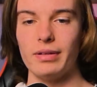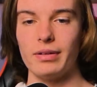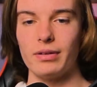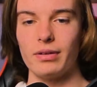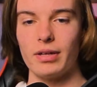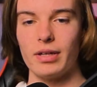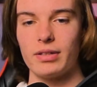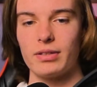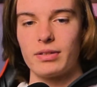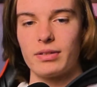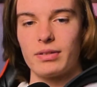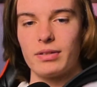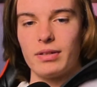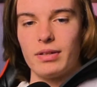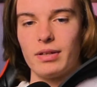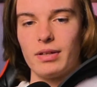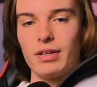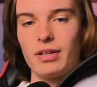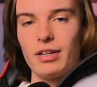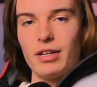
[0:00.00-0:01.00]
nice.
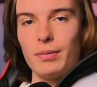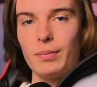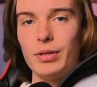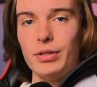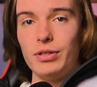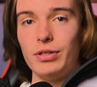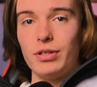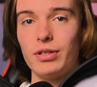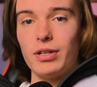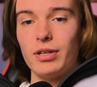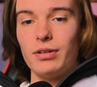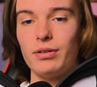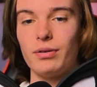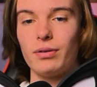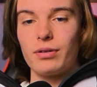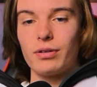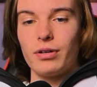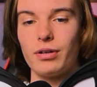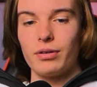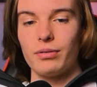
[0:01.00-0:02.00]
I mean, you
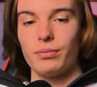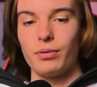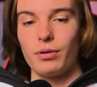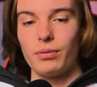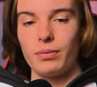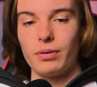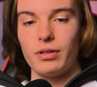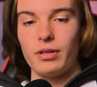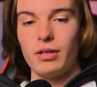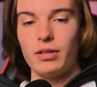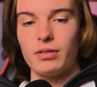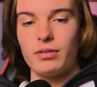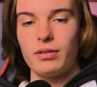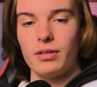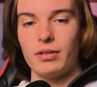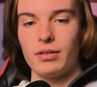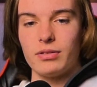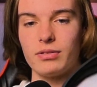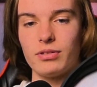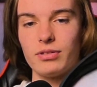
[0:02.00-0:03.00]
cannot go wrong with these
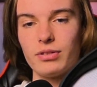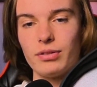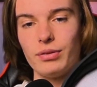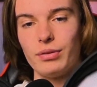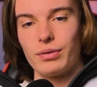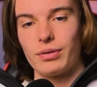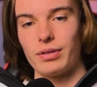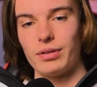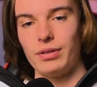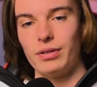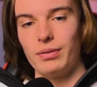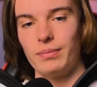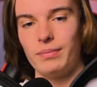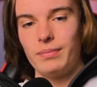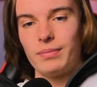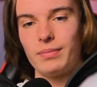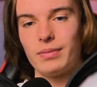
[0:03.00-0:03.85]
things. Just look at them.